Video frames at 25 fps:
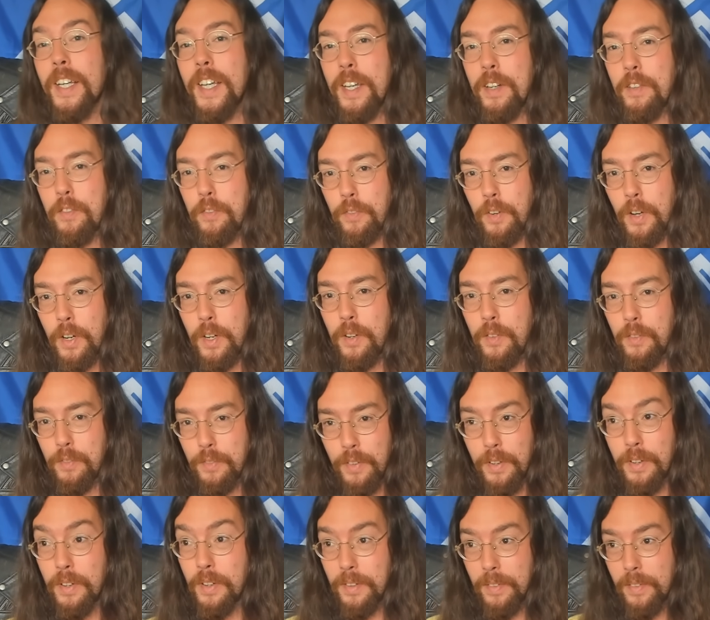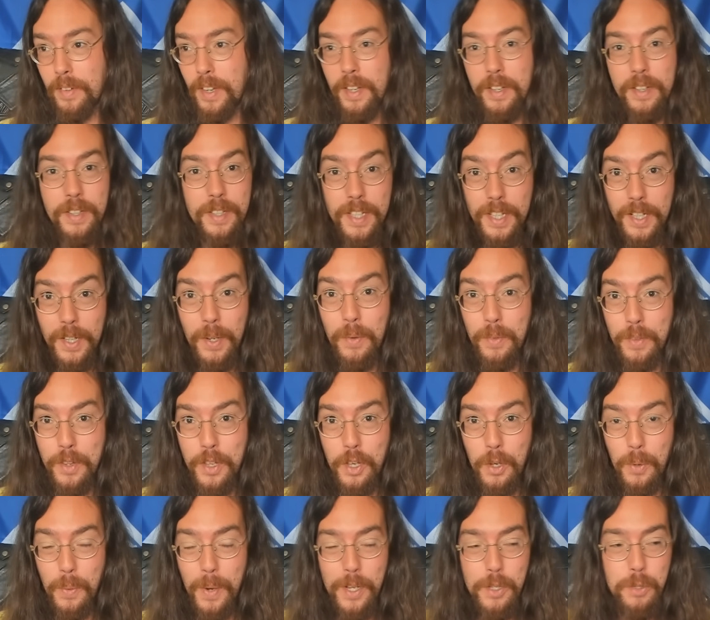in front of uh, you know the
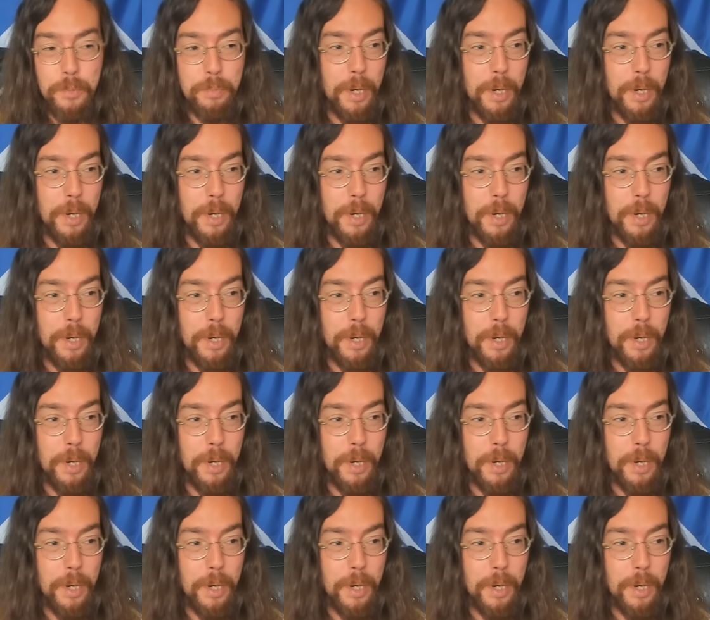U.S.